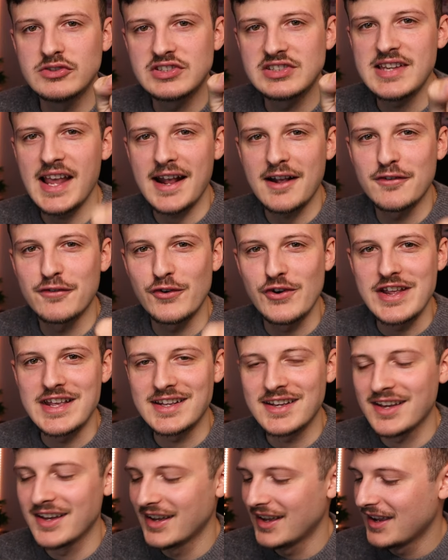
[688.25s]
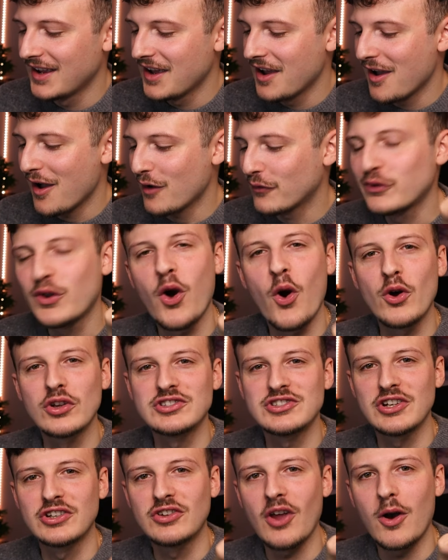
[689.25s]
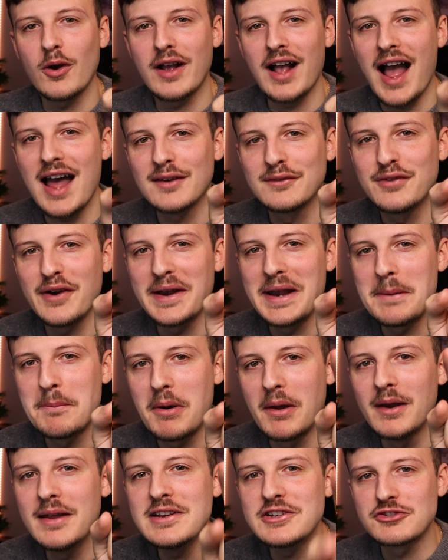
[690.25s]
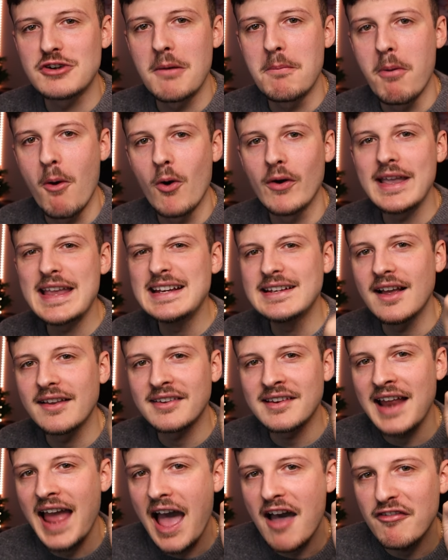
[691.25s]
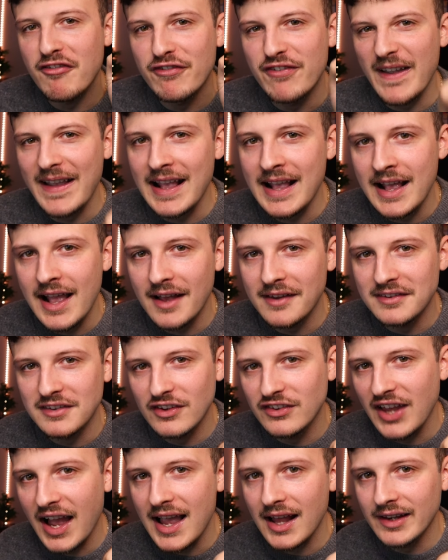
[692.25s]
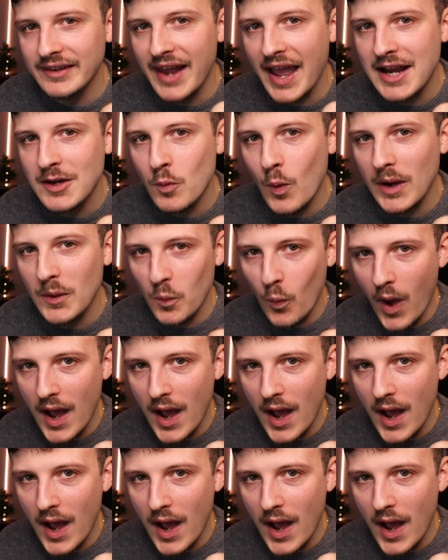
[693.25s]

sick freak. Of course your dog can't file a police report. He doesn't have fingers to dial nine one